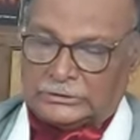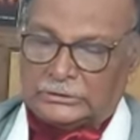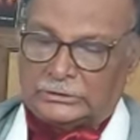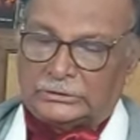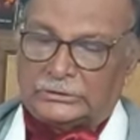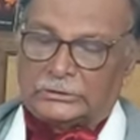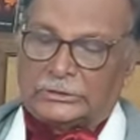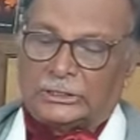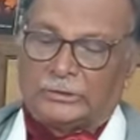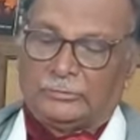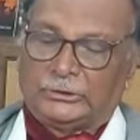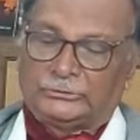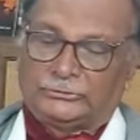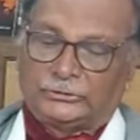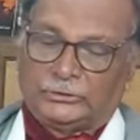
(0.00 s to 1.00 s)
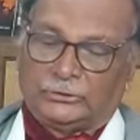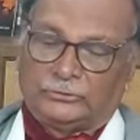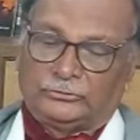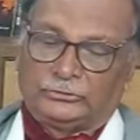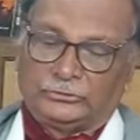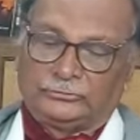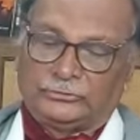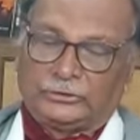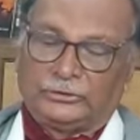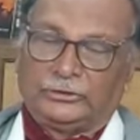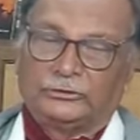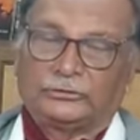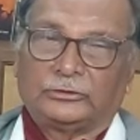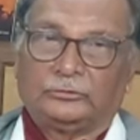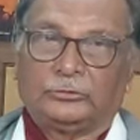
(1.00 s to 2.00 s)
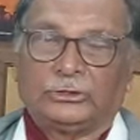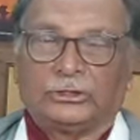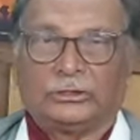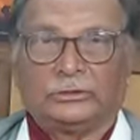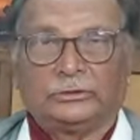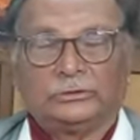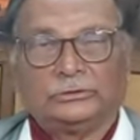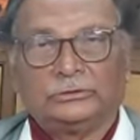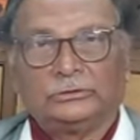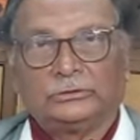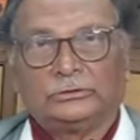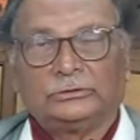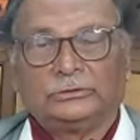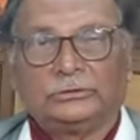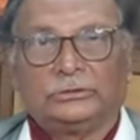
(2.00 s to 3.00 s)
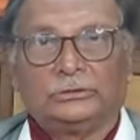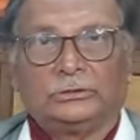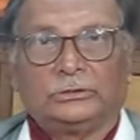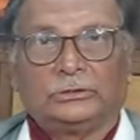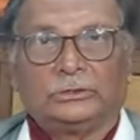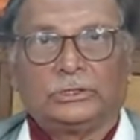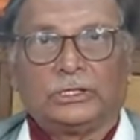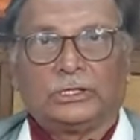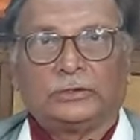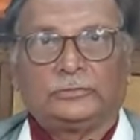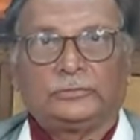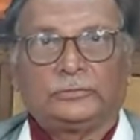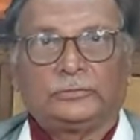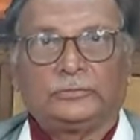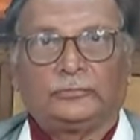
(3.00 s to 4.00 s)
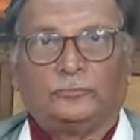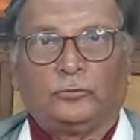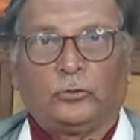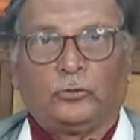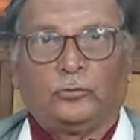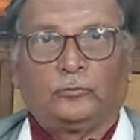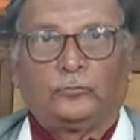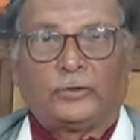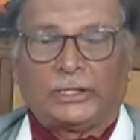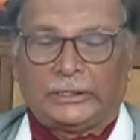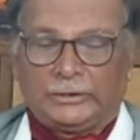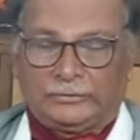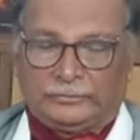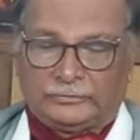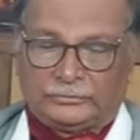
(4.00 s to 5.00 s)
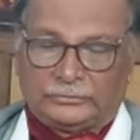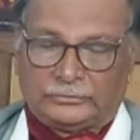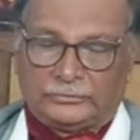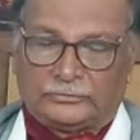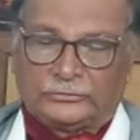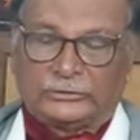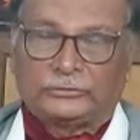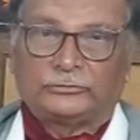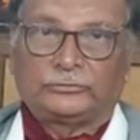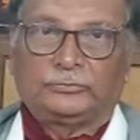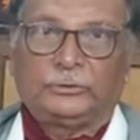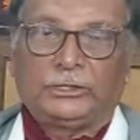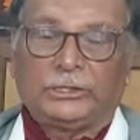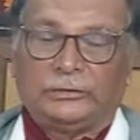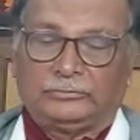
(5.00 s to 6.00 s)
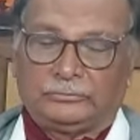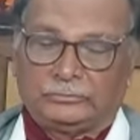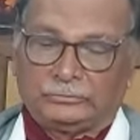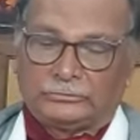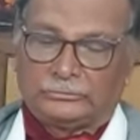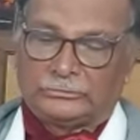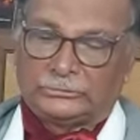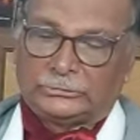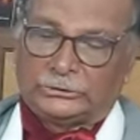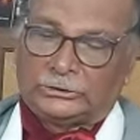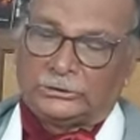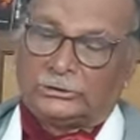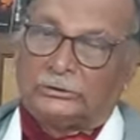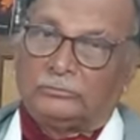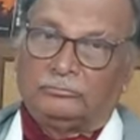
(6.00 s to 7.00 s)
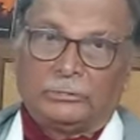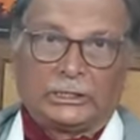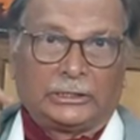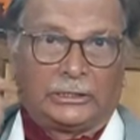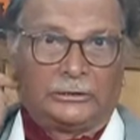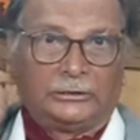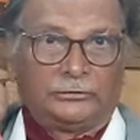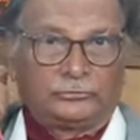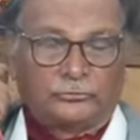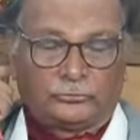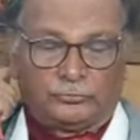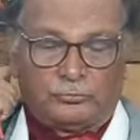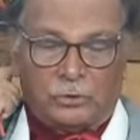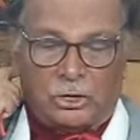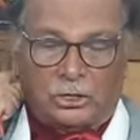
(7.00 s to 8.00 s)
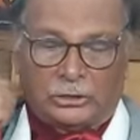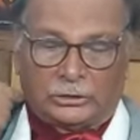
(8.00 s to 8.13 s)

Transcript: I must say on 16 December at 4:06 p.m., Bangladesh was born.